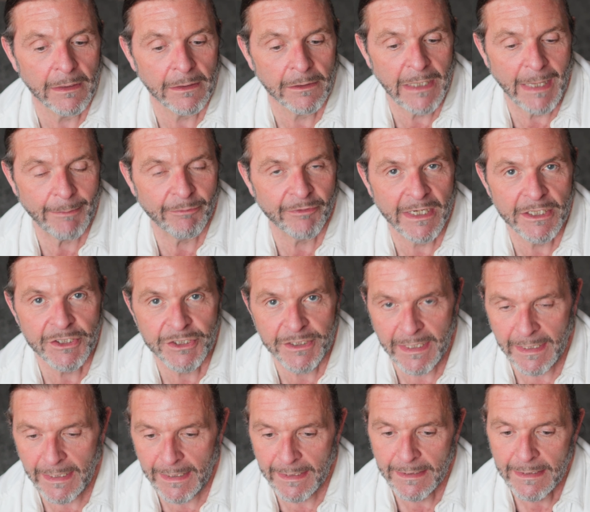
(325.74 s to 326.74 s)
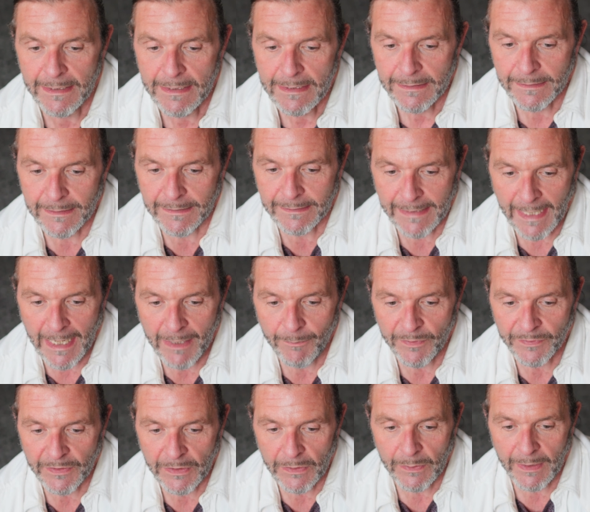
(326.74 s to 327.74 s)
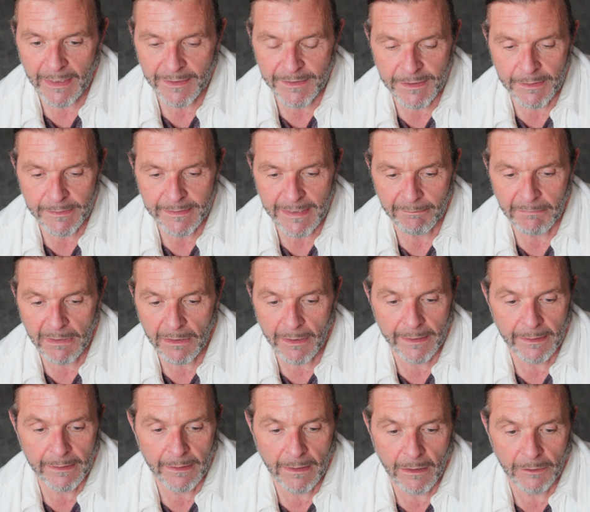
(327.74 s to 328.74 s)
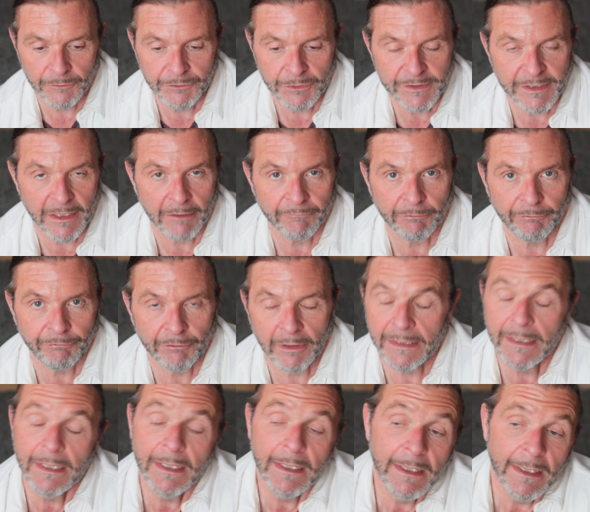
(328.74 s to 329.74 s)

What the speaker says: collaboration here, just to get in with you and to use that mic. I'll do something for free.